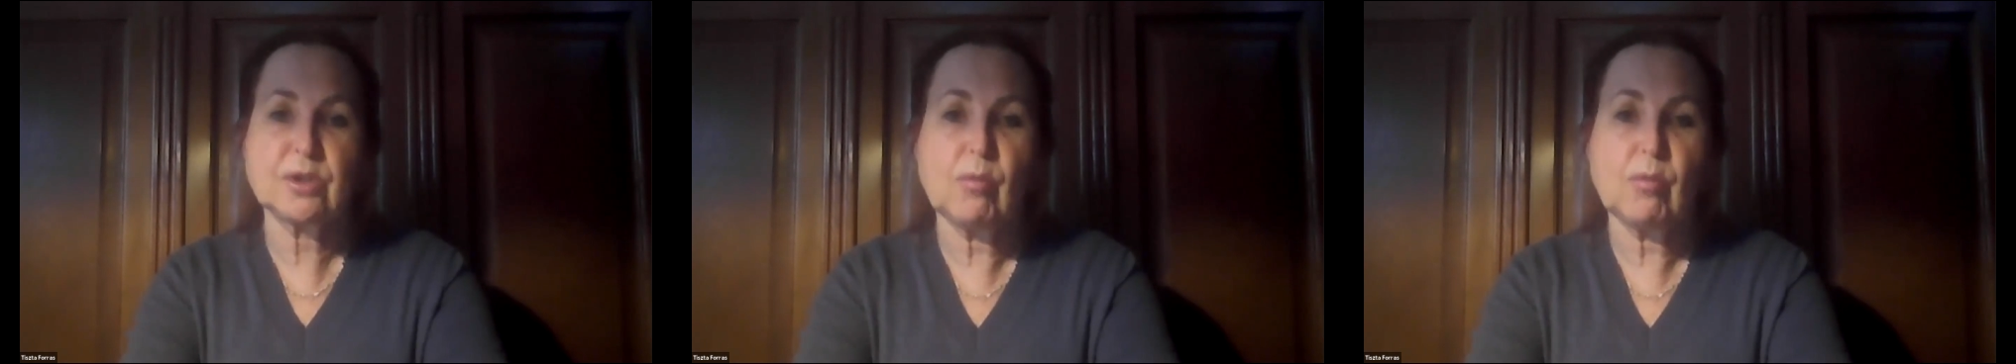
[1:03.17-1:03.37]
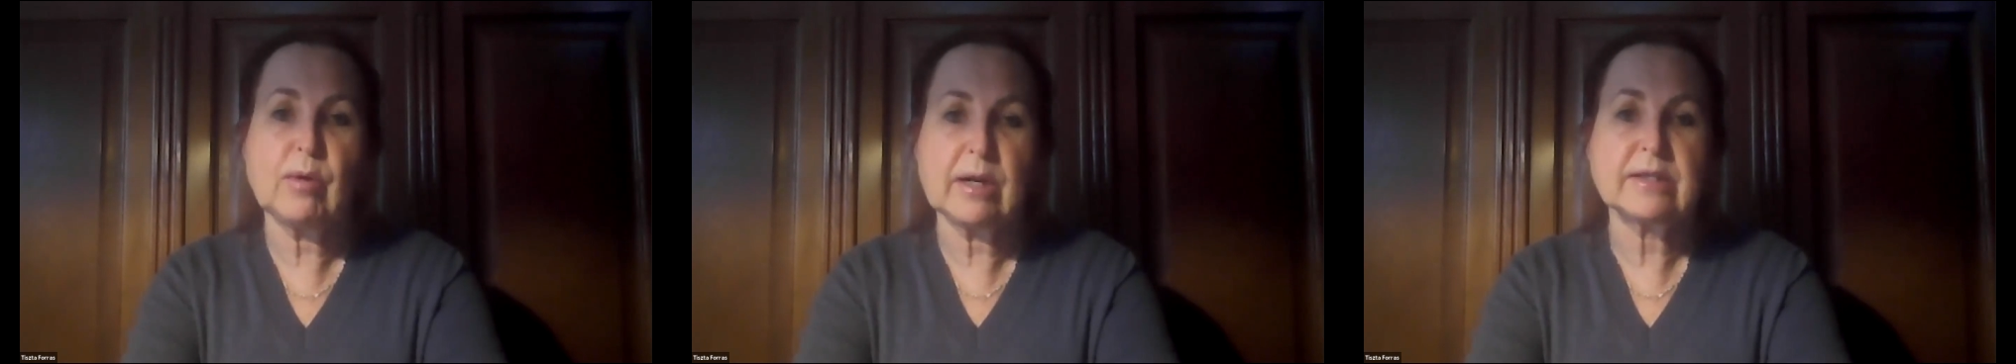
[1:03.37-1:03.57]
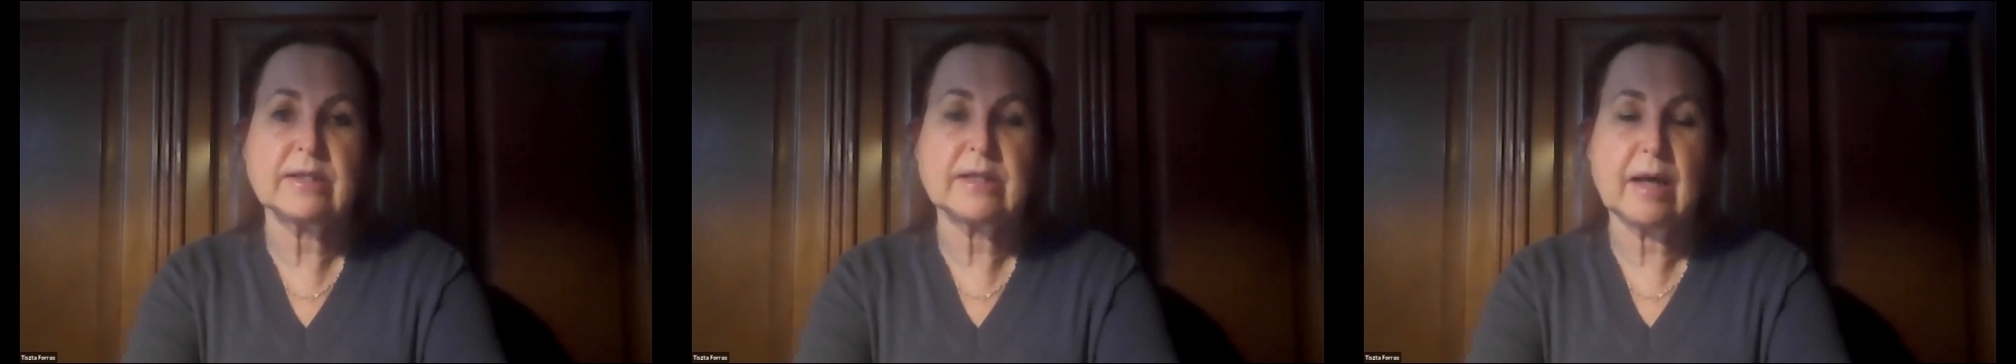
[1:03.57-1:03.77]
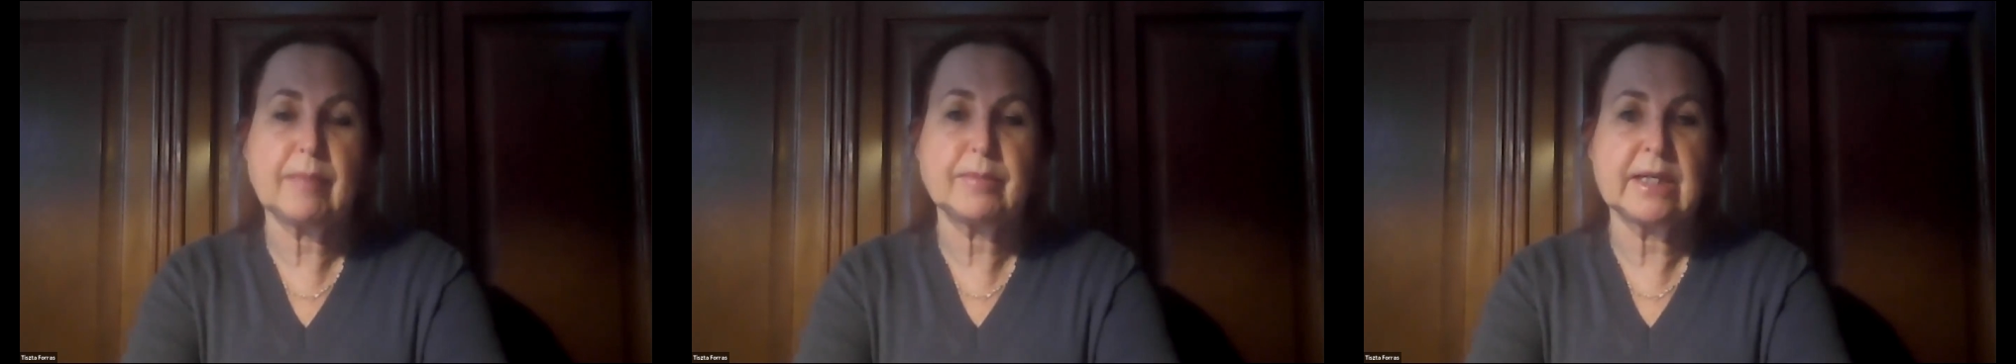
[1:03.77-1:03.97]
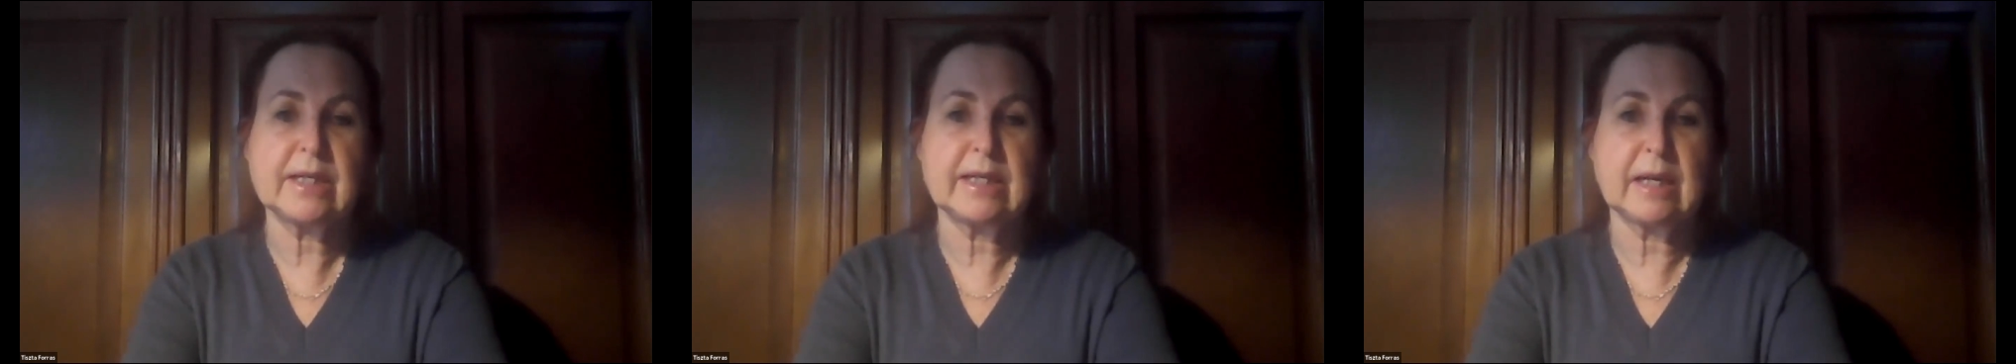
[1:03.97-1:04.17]
soulless
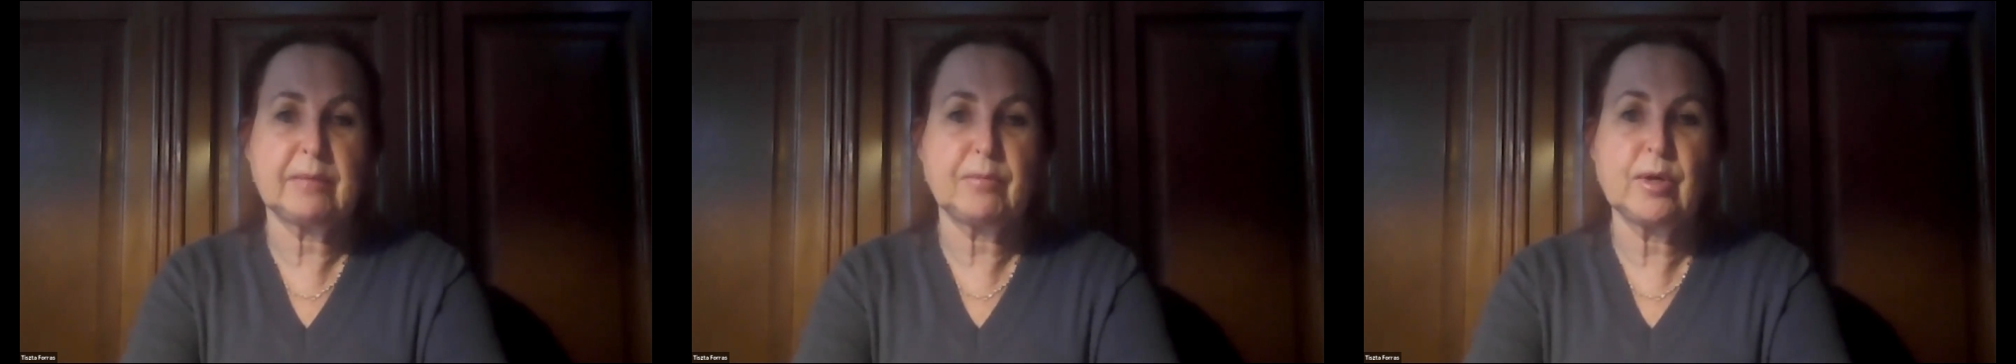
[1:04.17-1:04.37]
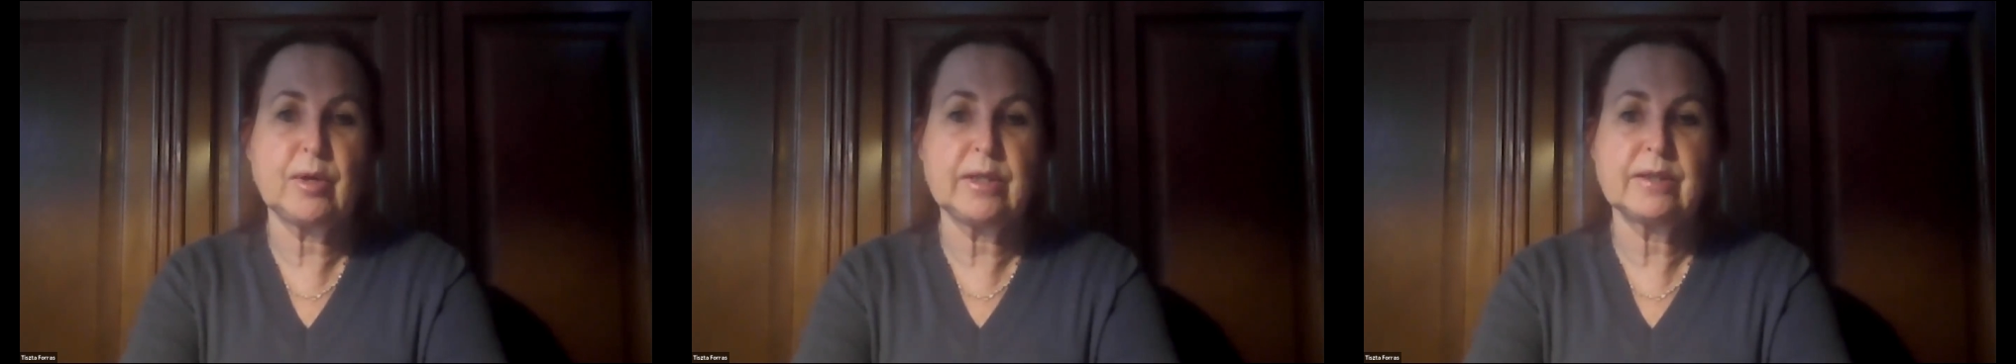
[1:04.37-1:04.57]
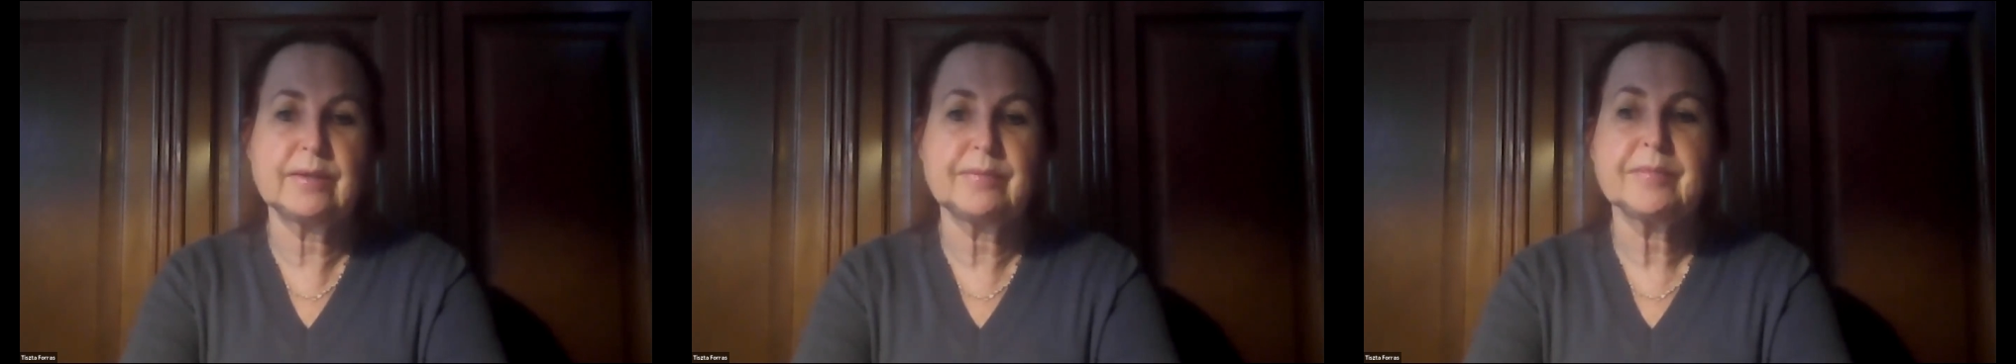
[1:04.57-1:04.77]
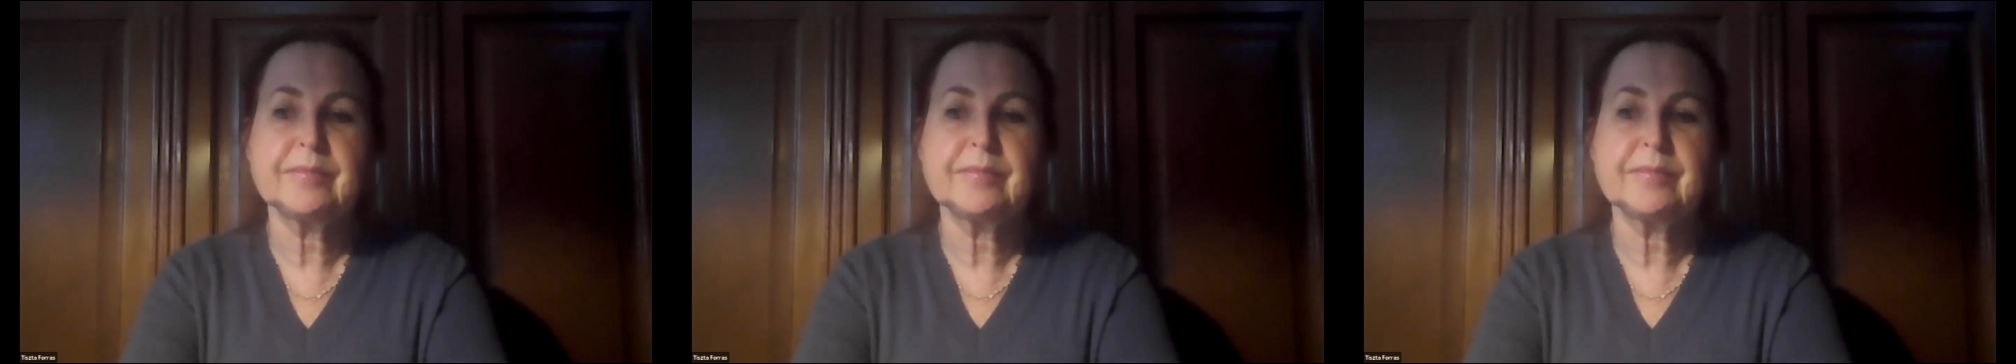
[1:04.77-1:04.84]
up till that point.